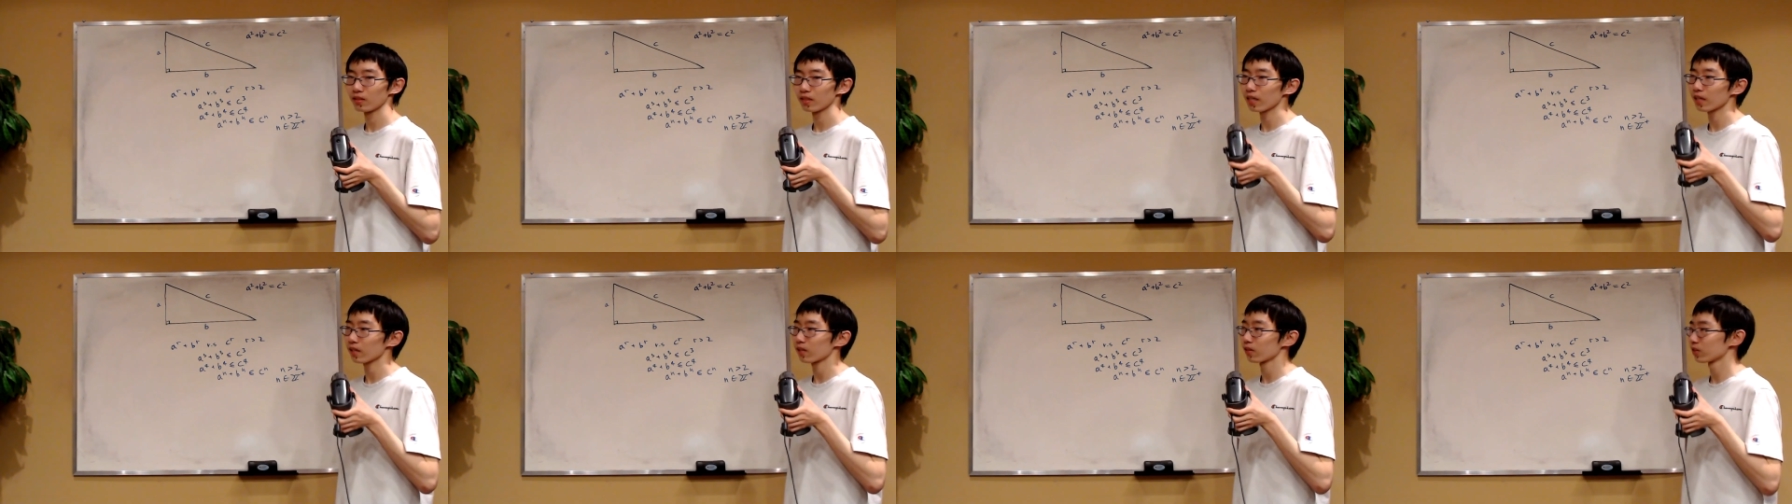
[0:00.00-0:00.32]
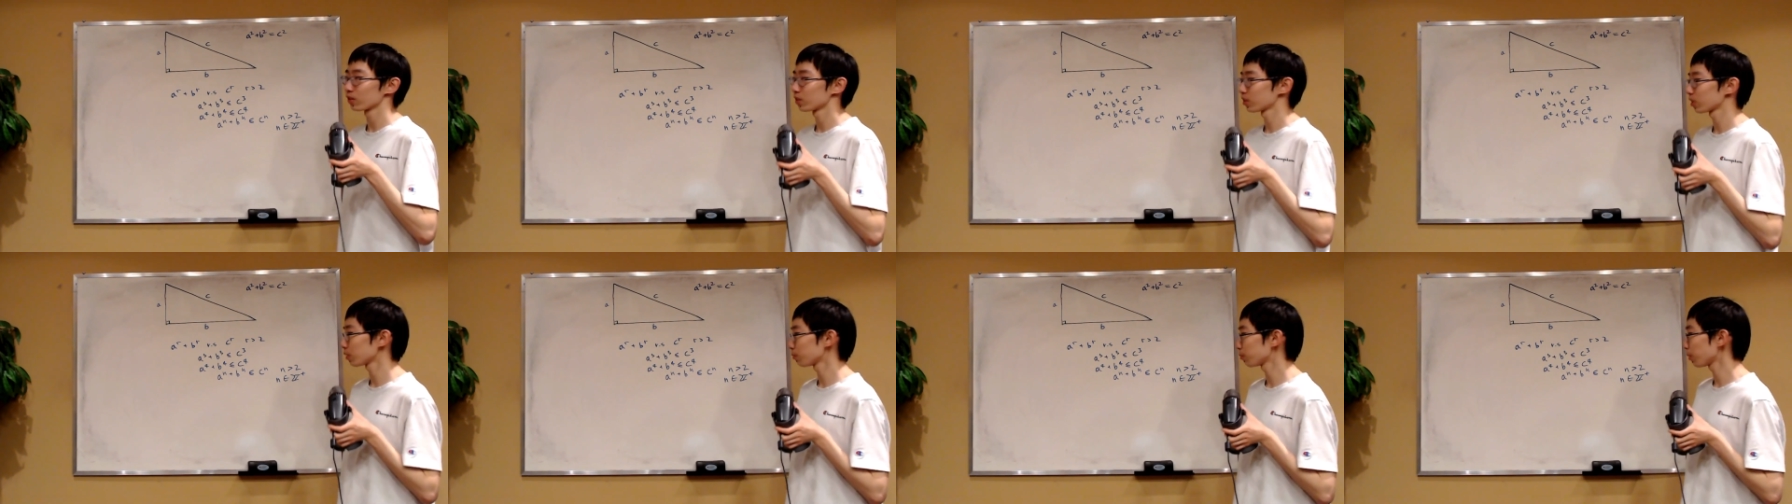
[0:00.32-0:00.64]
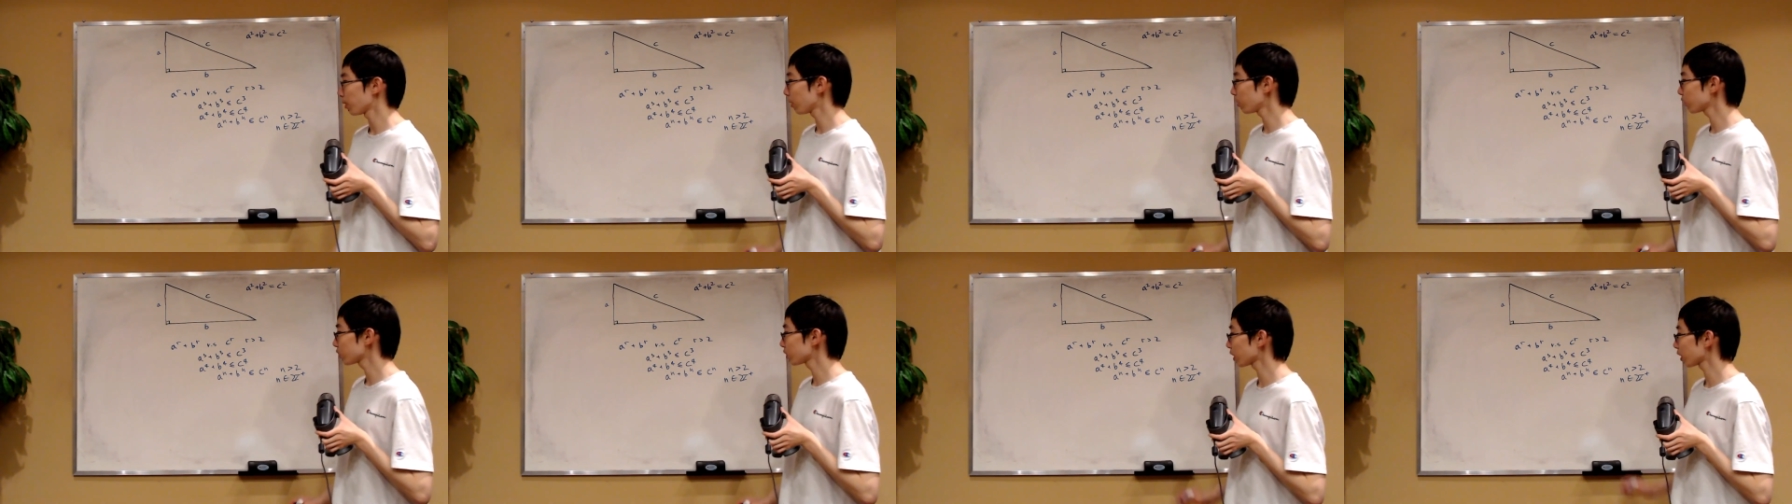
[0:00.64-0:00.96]
Now,
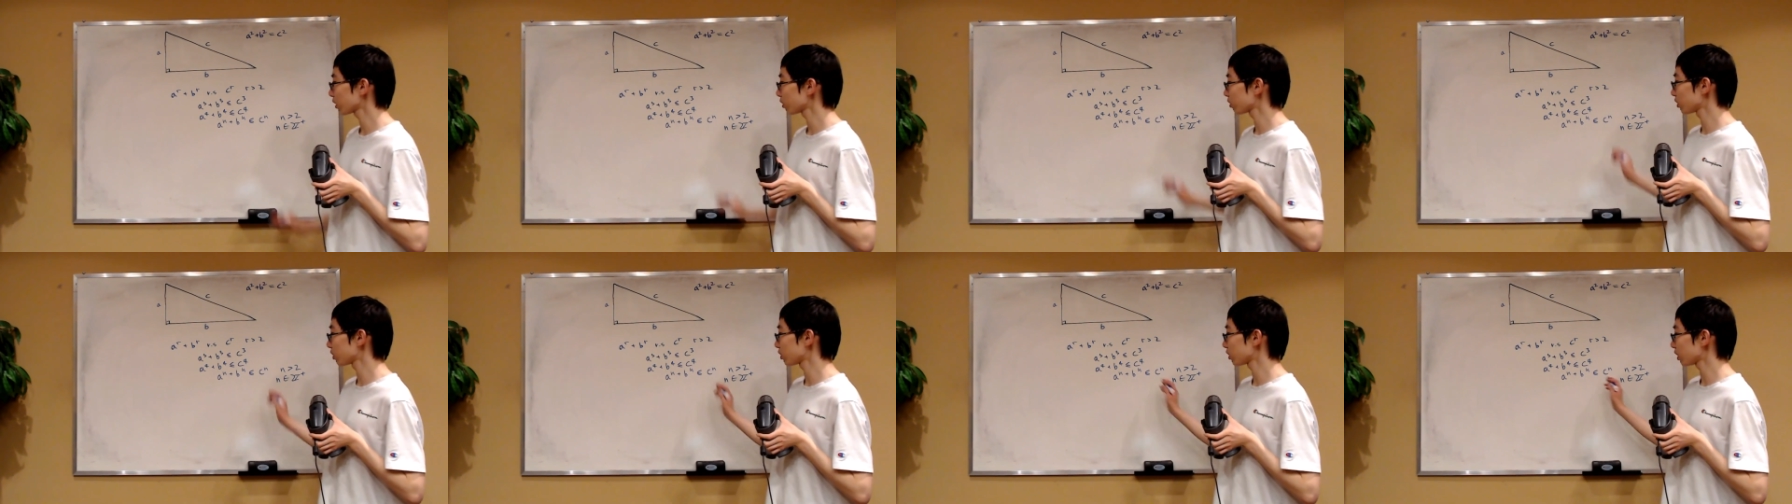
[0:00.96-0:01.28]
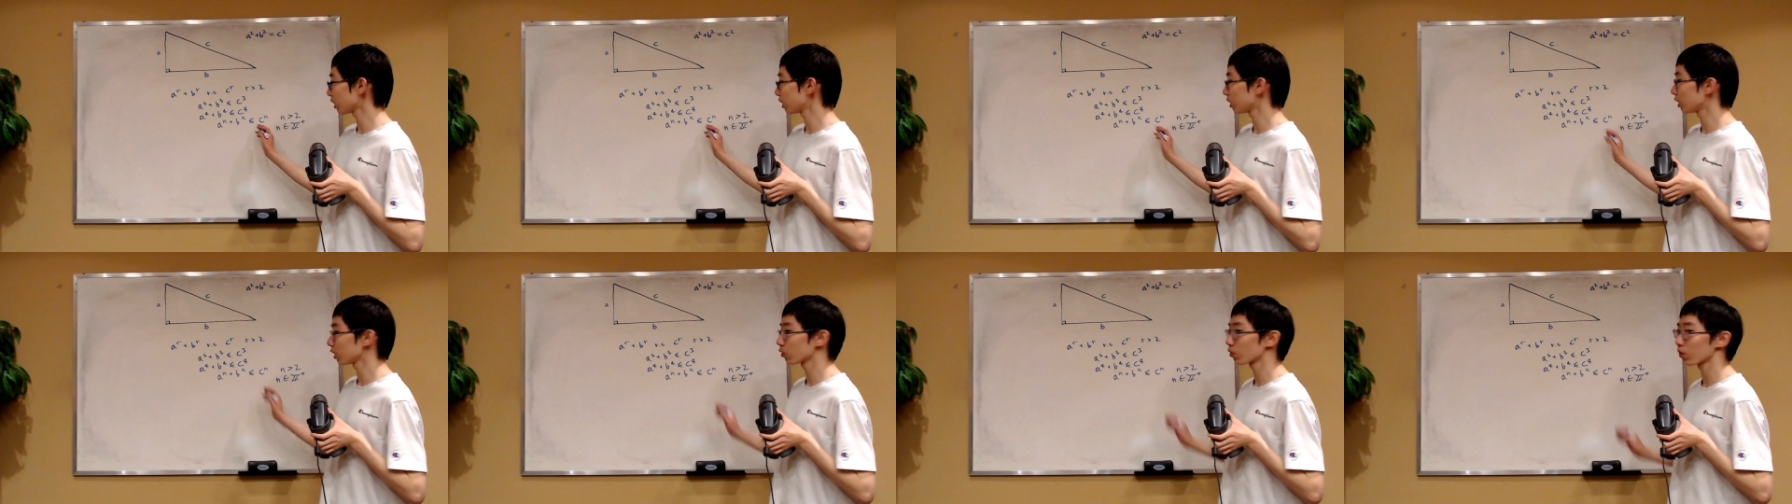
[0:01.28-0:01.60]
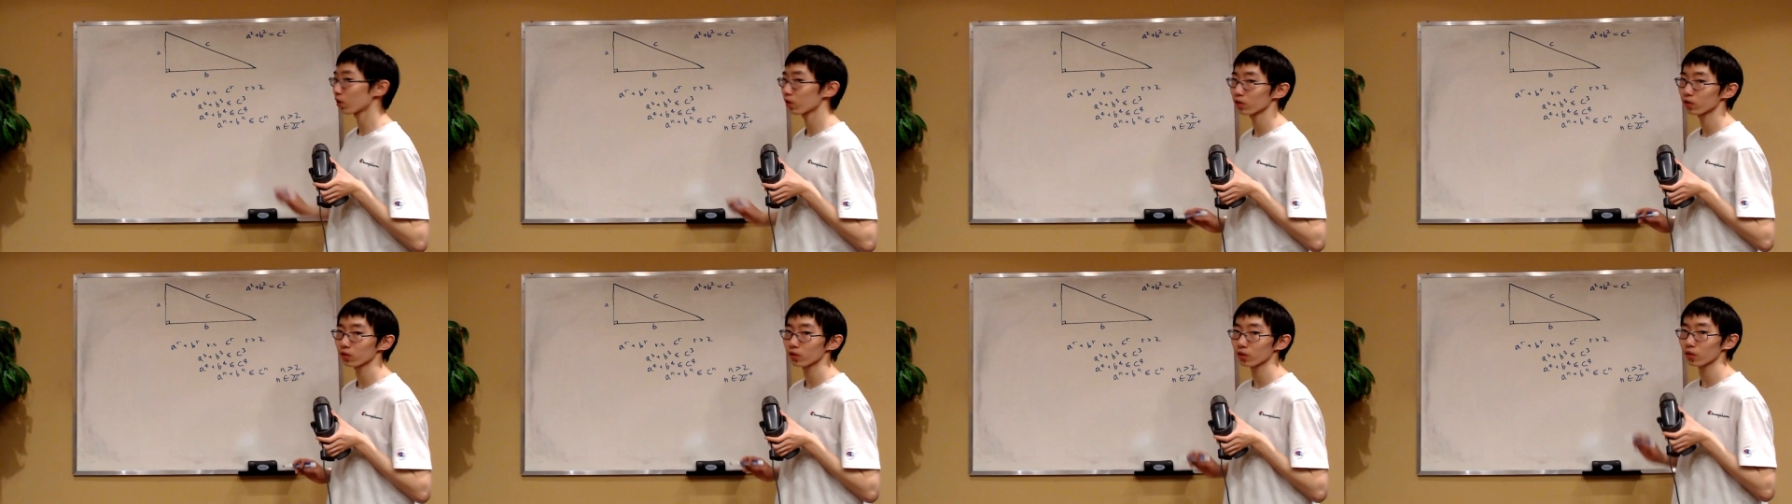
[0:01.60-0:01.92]
suppose that this
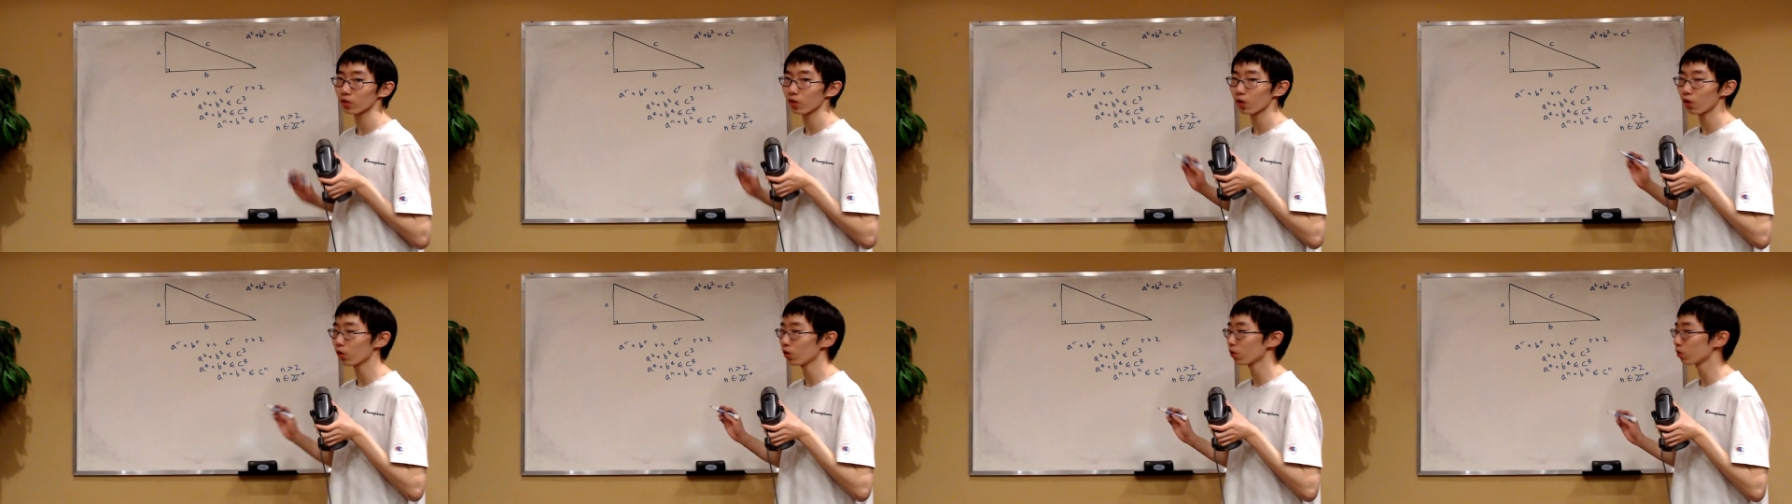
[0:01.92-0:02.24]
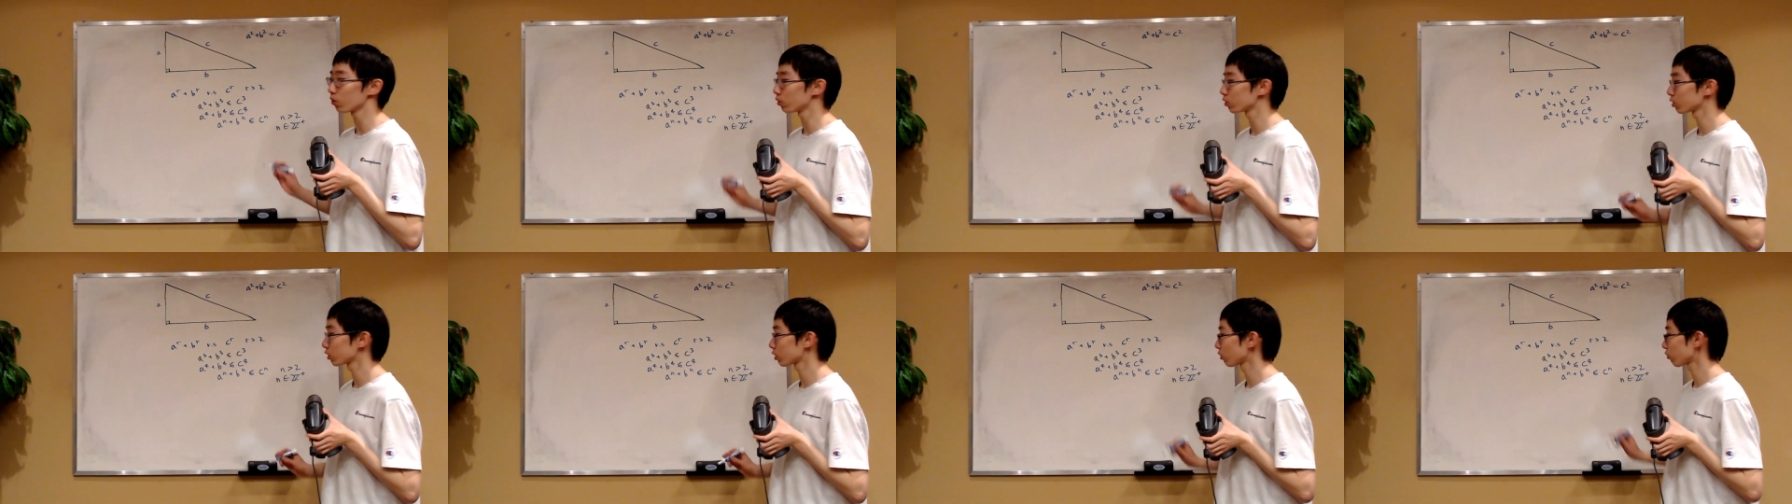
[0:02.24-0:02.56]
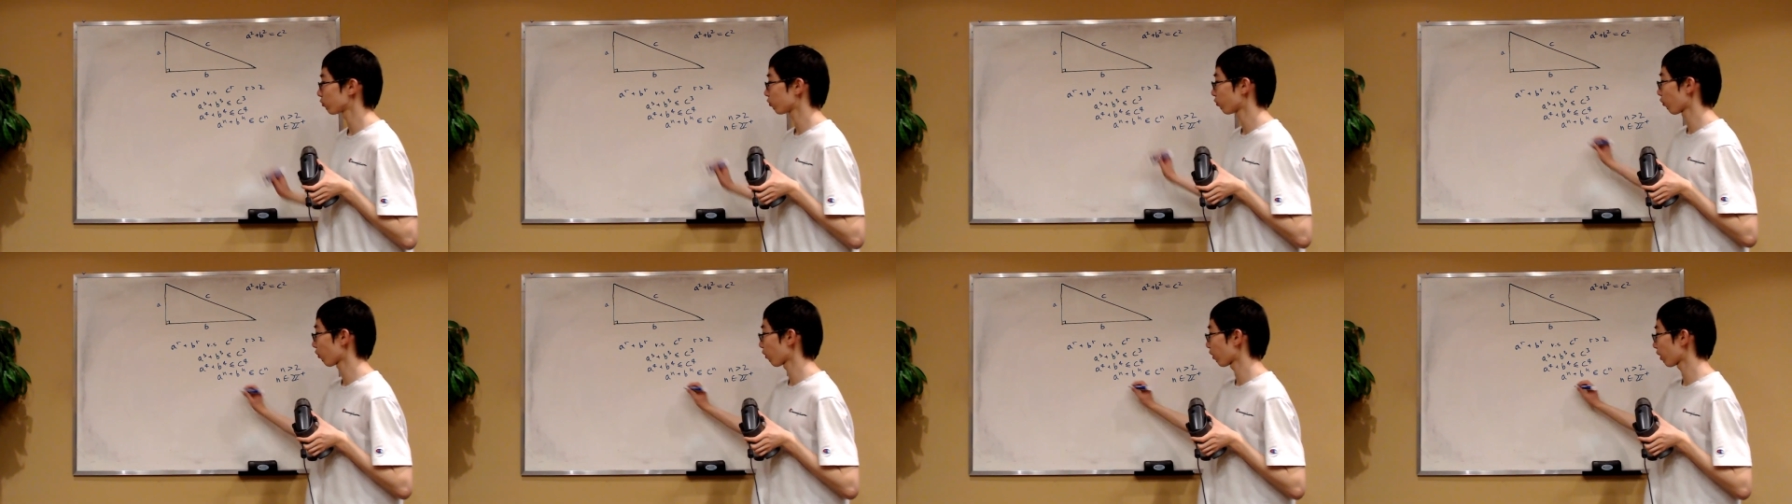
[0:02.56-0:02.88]
inequality holds
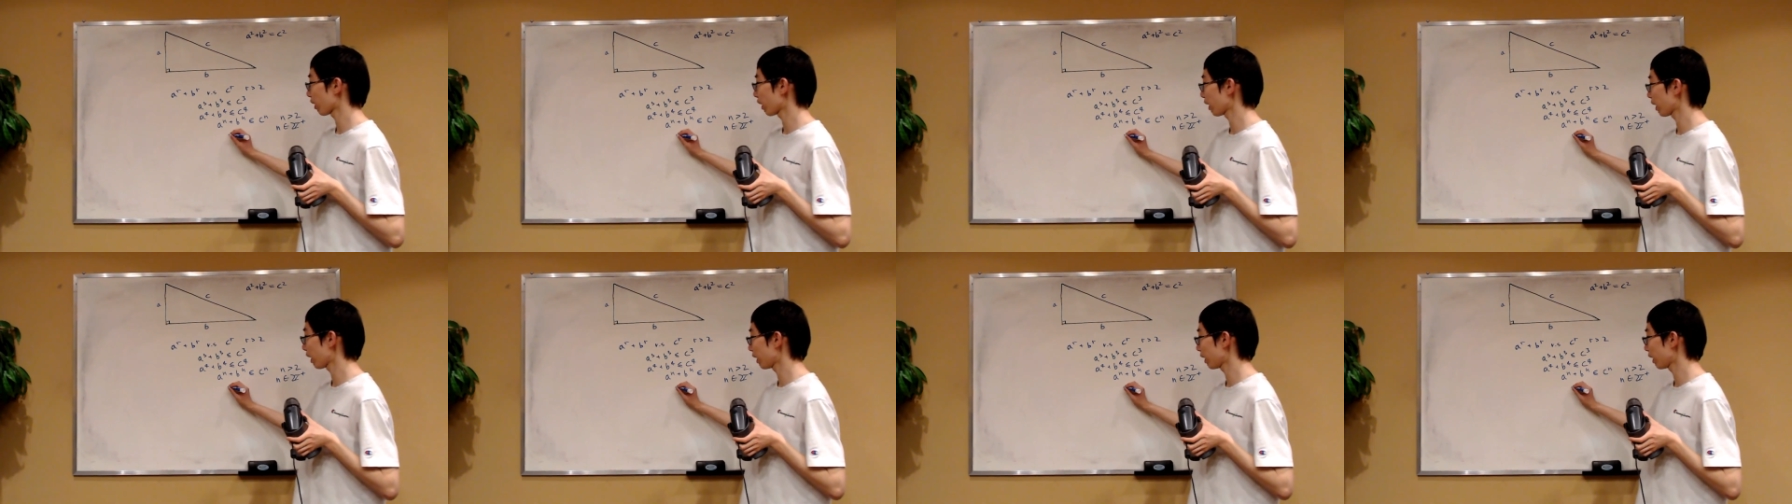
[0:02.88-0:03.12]
for